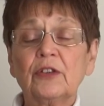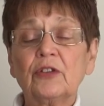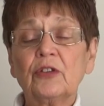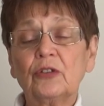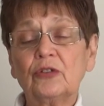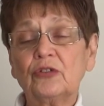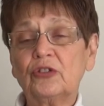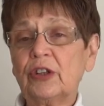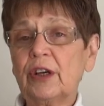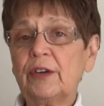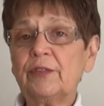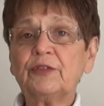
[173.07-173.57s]

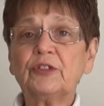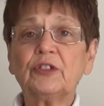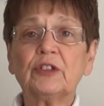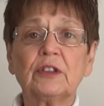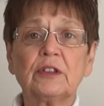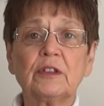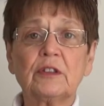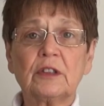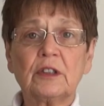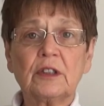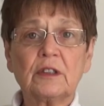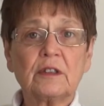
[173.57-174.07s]
So Jeff
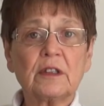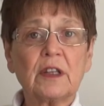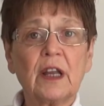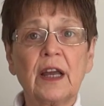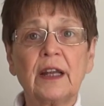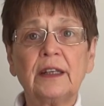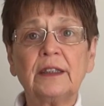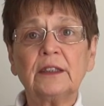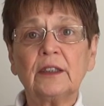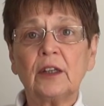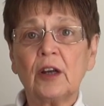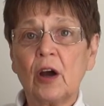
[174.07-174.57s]
just
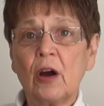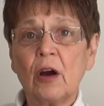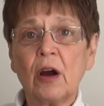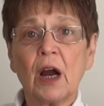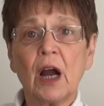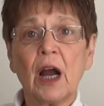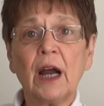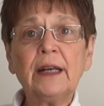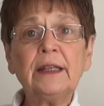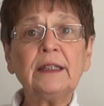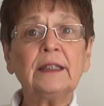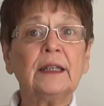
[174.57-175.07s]
decided, all
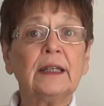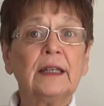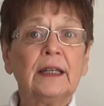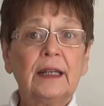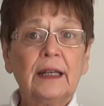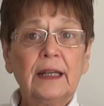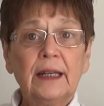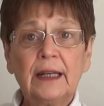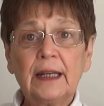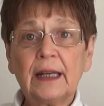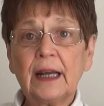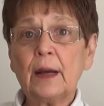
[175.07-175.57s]
right,
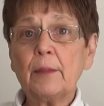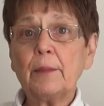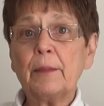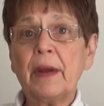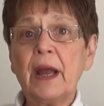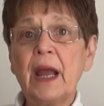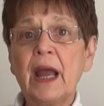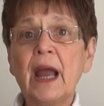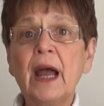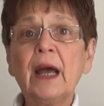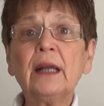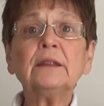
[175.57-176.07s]
he got
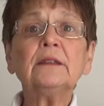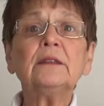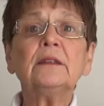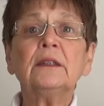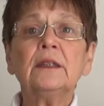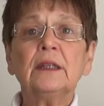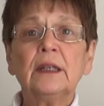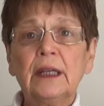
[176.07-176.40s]
mad.